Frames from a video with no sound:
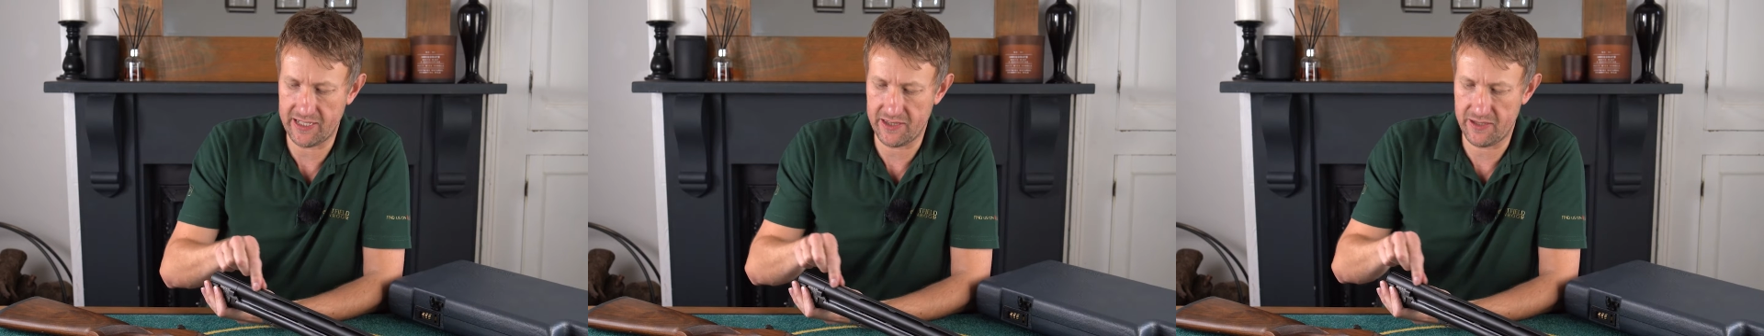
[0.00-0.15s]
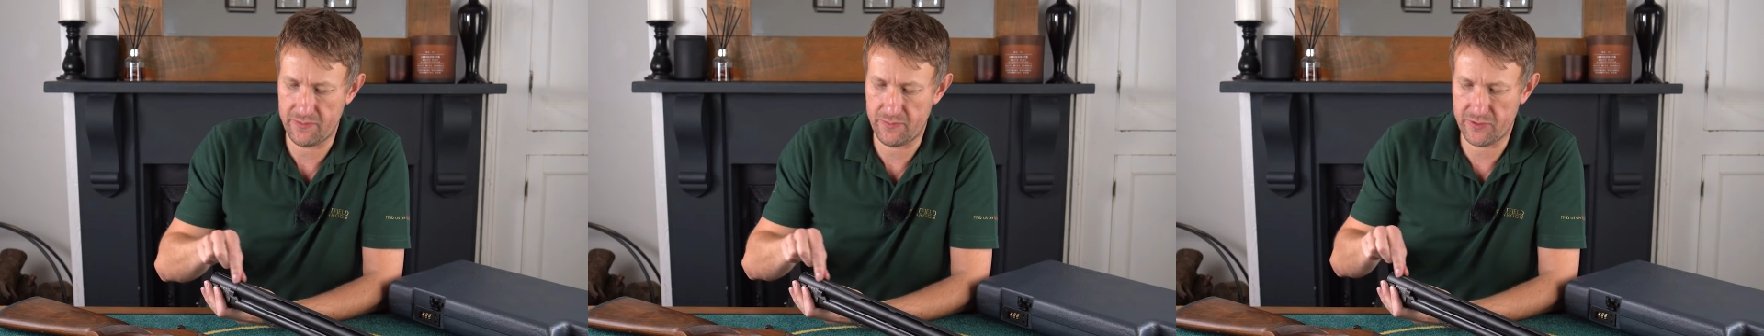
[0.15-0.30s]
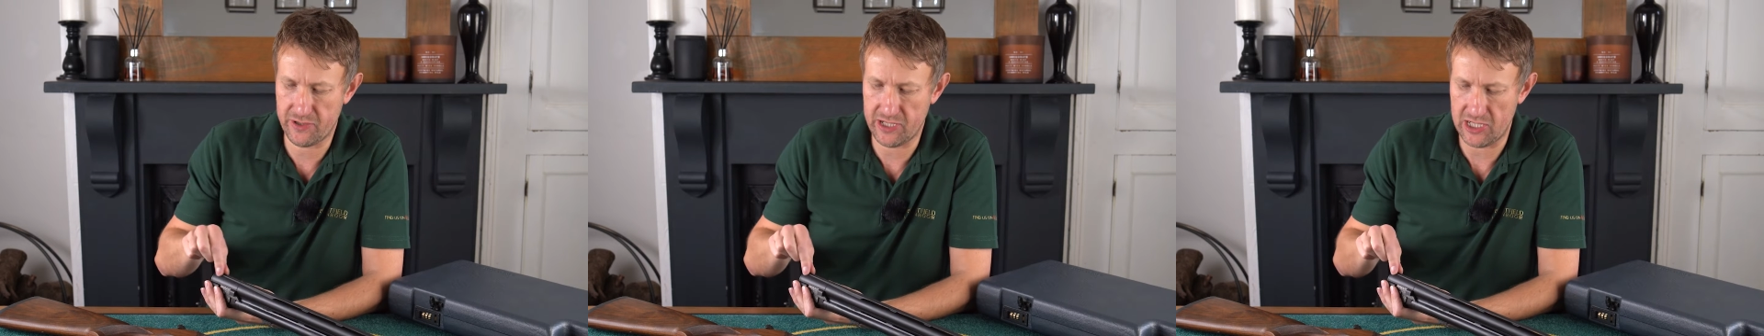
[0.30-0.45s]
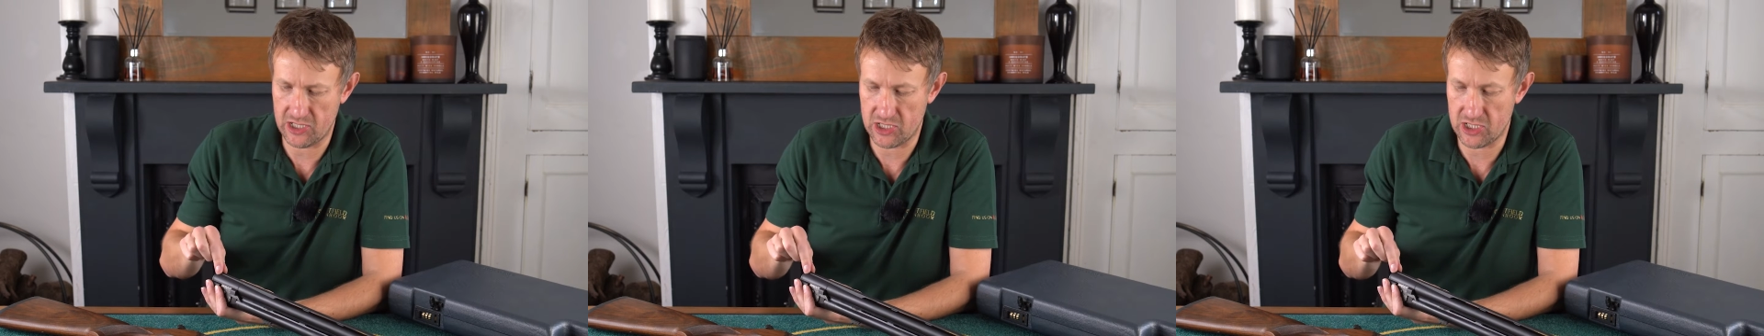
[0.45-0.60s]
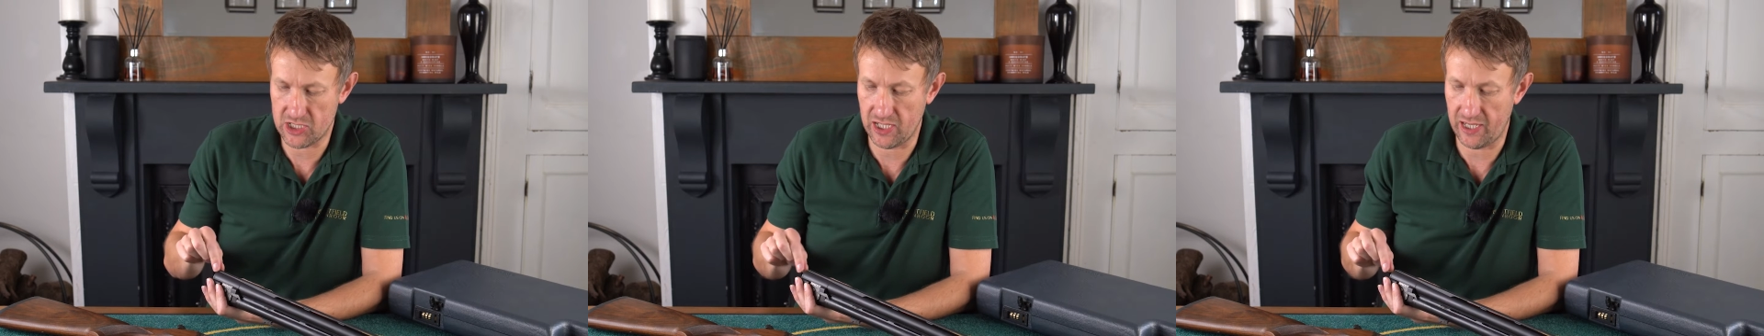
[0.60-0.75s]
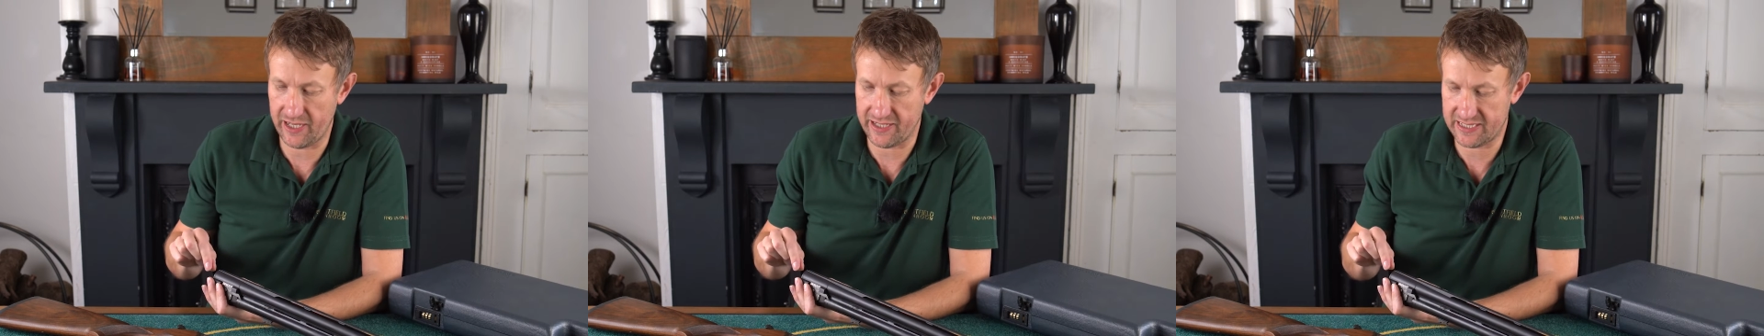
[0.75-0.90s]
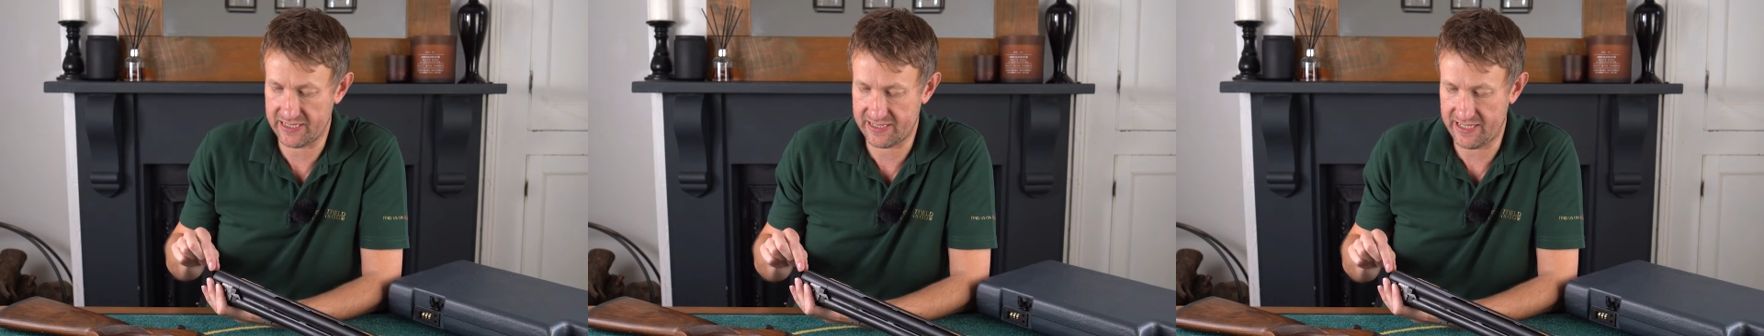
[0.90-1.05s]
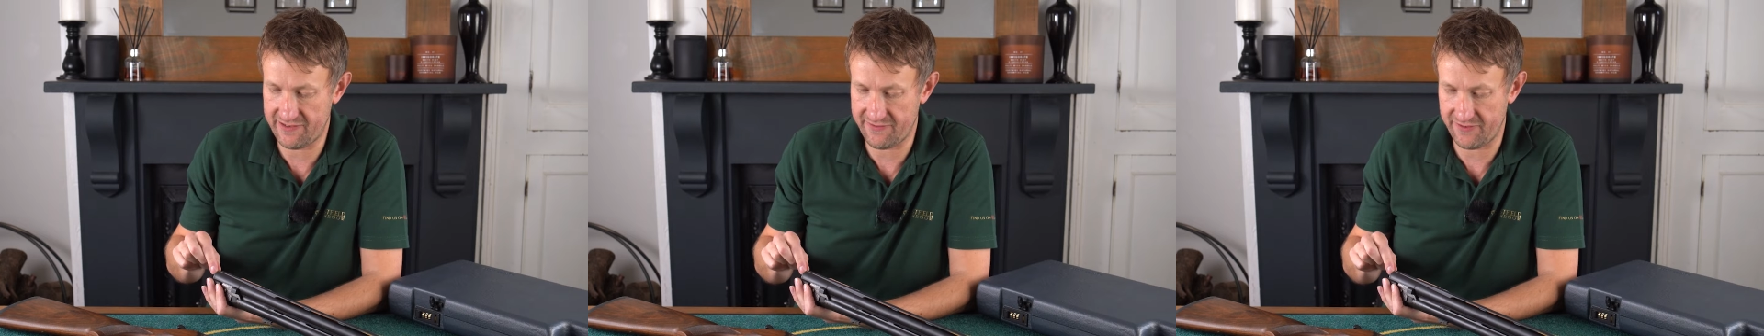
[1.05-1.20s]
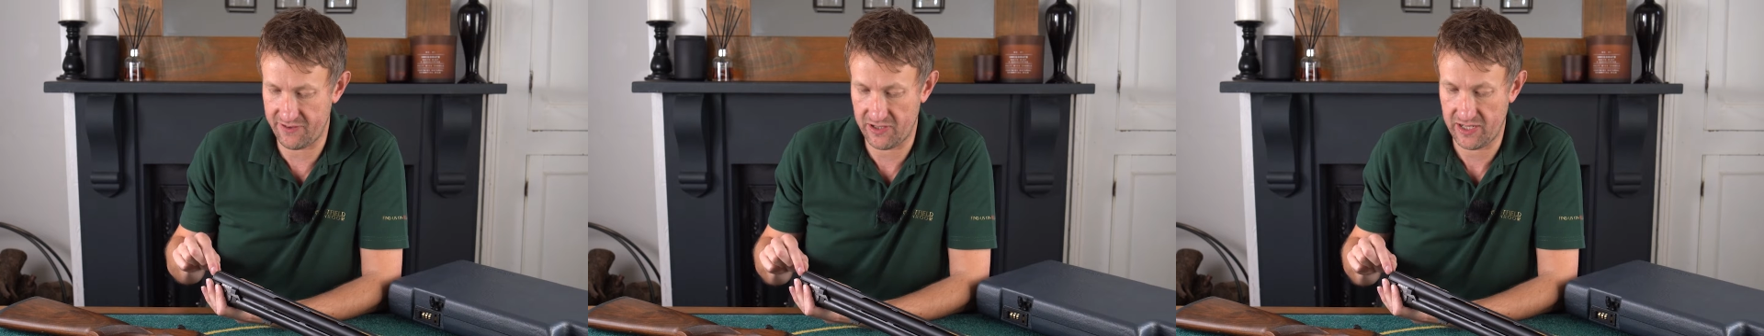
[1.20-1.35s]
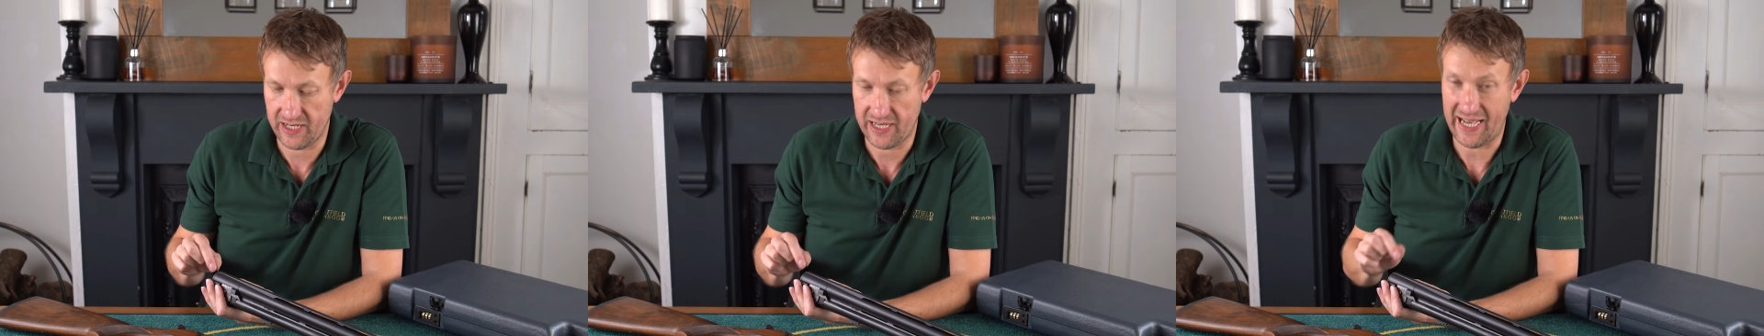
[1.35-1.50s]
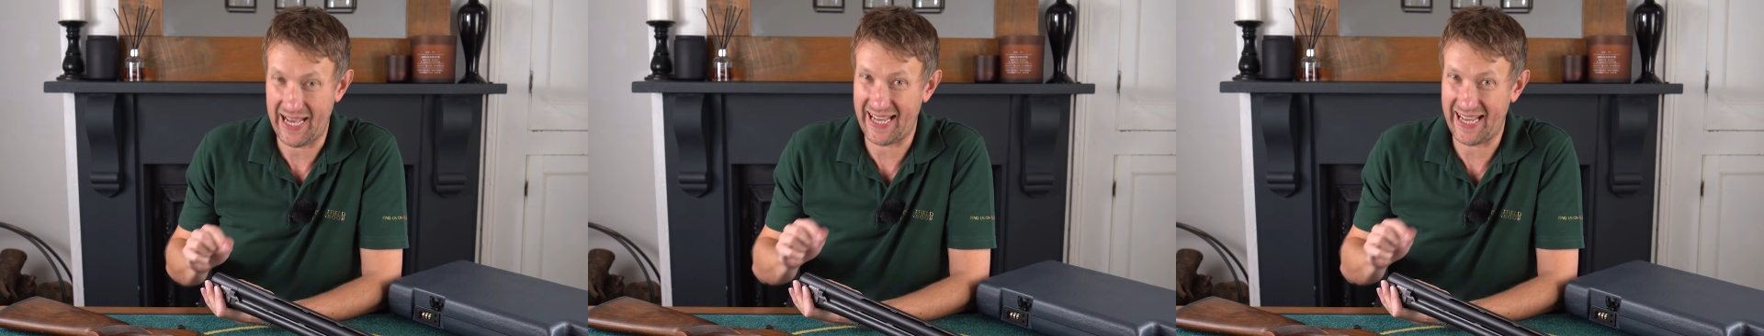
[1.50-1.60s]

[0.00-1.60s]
at the breech, like 7.